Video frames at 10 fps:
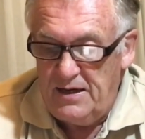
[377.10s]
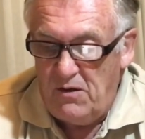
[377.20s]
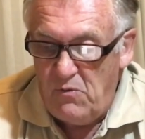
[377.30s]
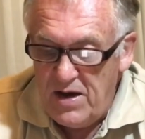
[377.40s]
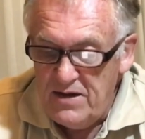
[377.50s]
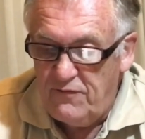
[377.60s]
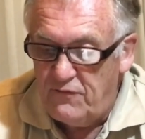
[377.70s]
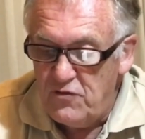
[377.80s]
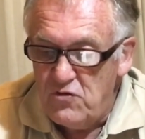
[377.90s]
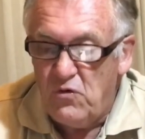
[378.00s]
went
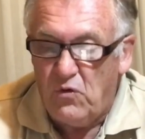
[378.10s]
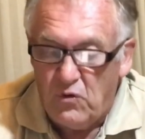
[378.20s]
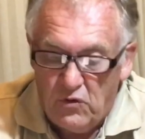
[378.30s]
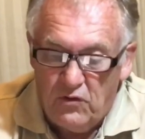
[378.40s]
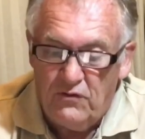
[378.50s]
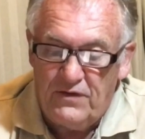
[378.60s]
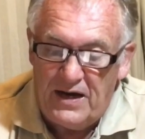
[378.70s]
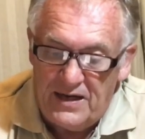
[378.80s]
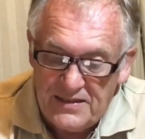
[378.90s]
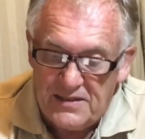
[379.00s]
through all the
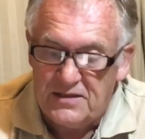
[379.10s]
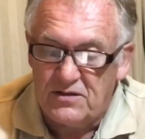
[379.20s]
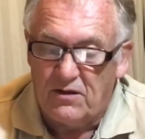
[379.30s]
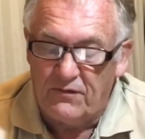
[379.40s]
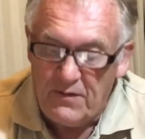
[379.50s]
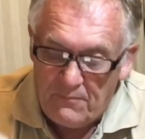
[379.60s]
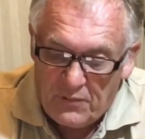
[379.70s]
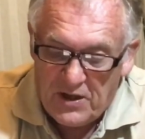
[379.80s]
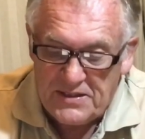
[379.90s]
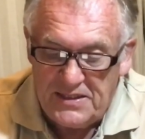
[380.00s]
lists of the
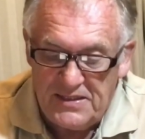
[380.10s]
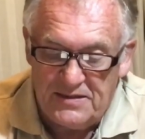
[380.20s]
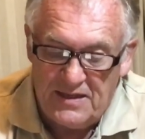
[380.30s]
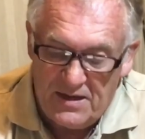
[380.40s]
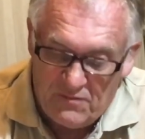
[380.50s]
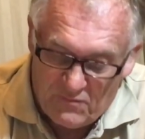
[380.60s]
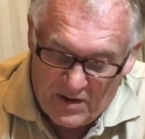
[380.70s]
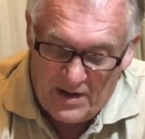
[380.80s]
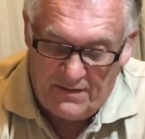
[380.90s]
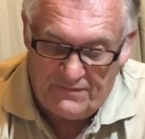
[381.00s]
parties that
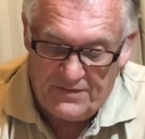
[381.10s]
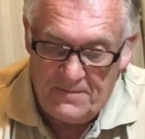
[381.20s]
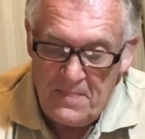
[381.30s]
arrived.